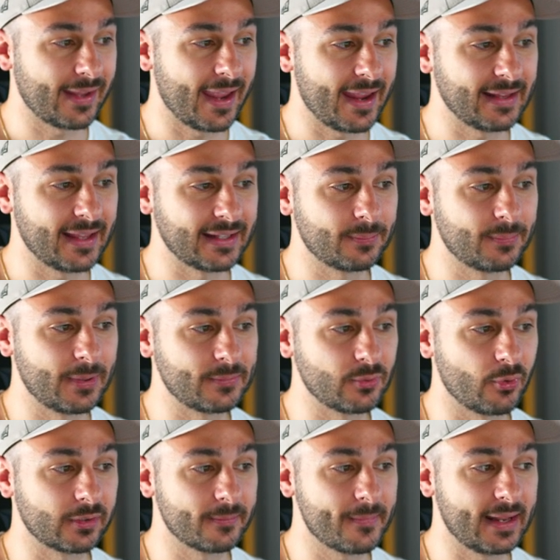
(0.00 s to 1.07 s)
calculate the
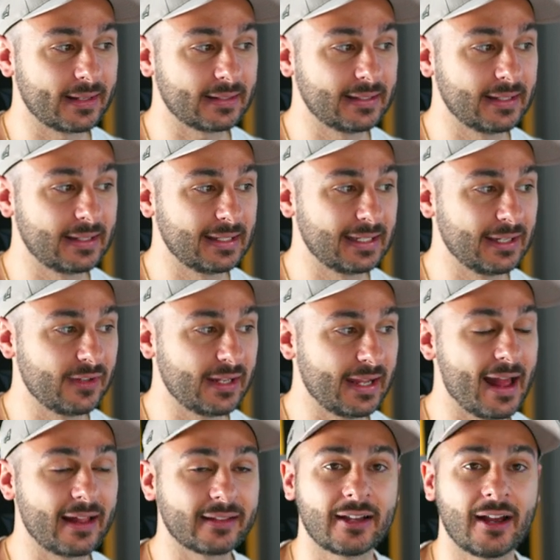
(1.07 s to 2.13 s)
pips automatically, give you
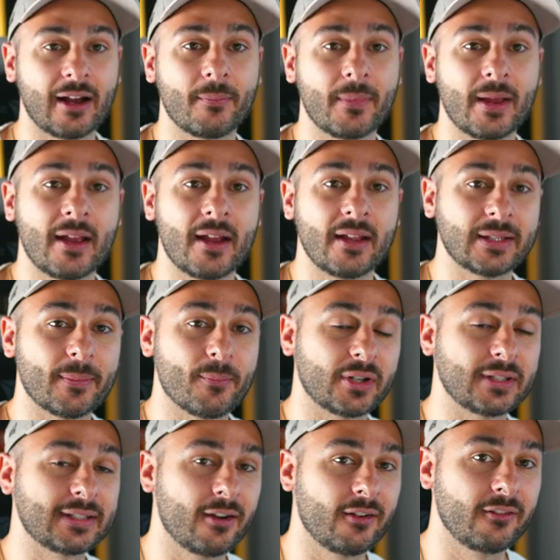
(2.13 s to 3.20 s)
the outcome, the
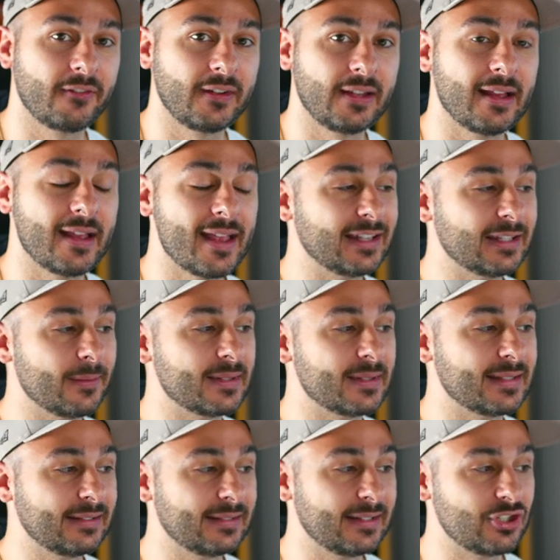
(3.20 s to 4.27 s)
monetary figure, and the
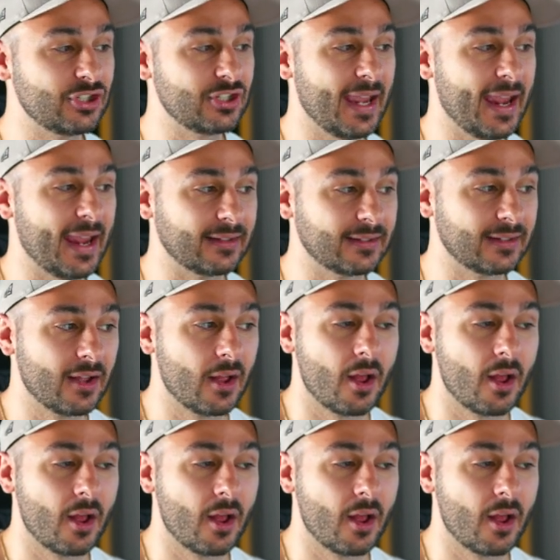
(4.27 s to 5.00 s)
percentage gain.